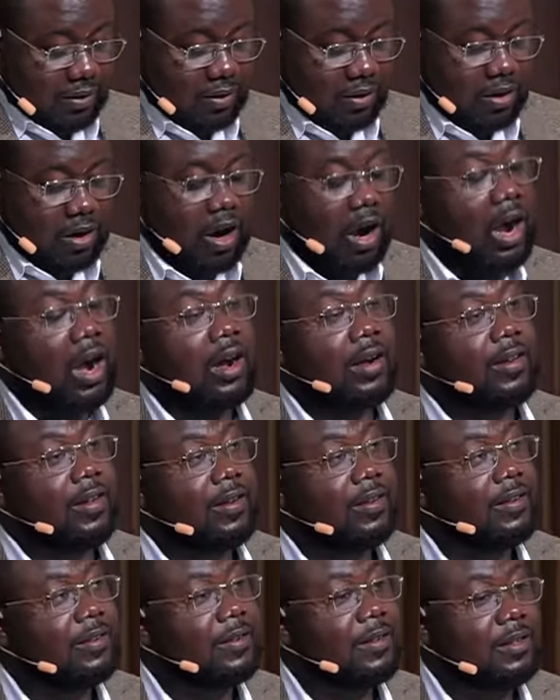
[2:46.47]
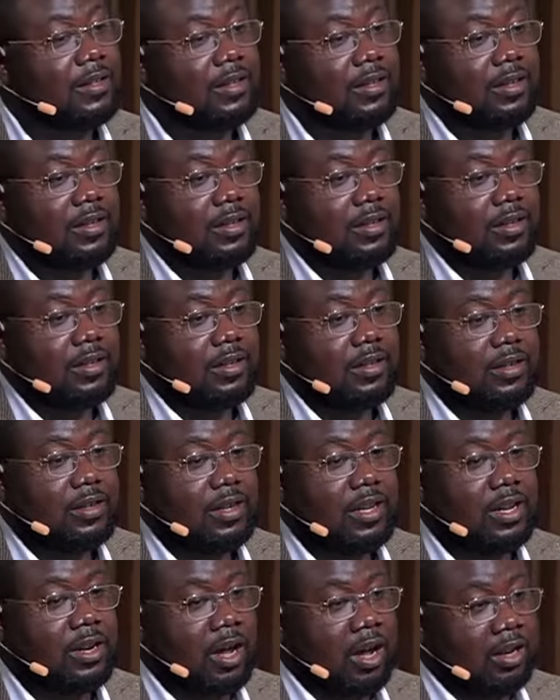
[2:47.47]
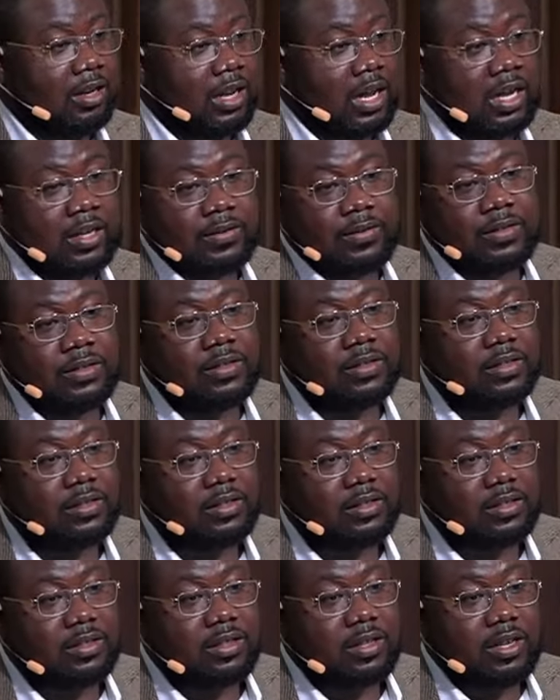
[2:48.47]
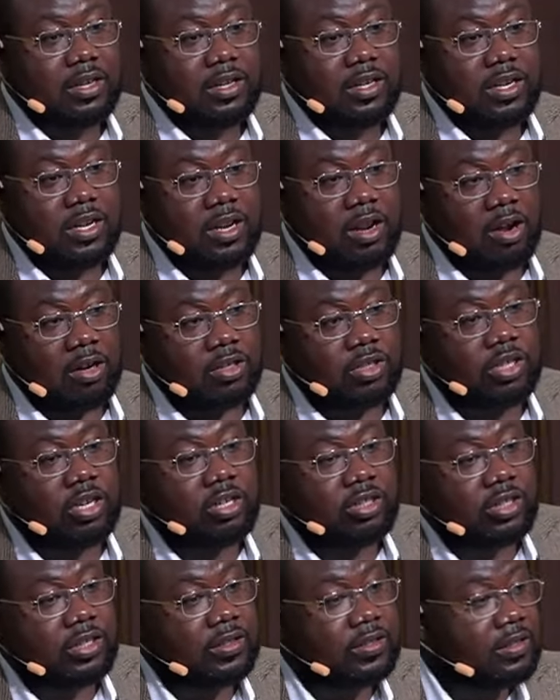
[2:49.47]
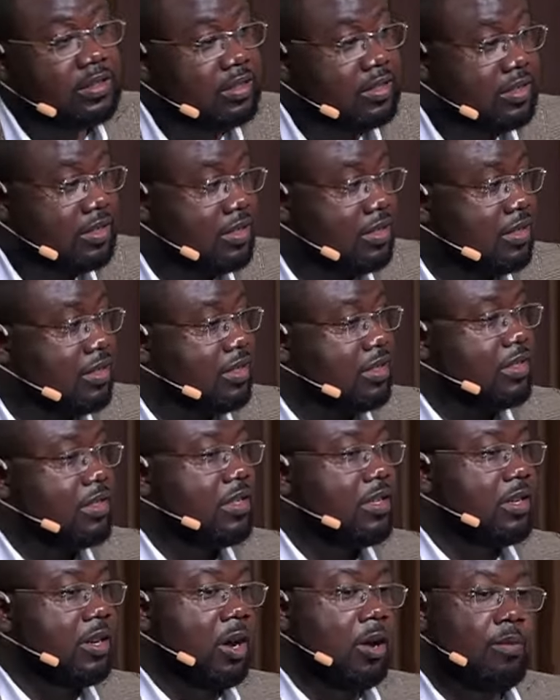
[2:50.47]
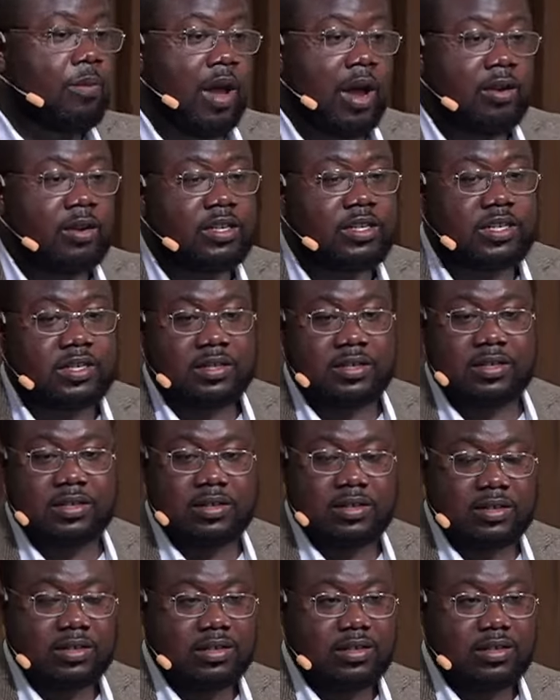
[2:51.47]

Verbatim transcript: God in our lives, in our churches, in our marriages.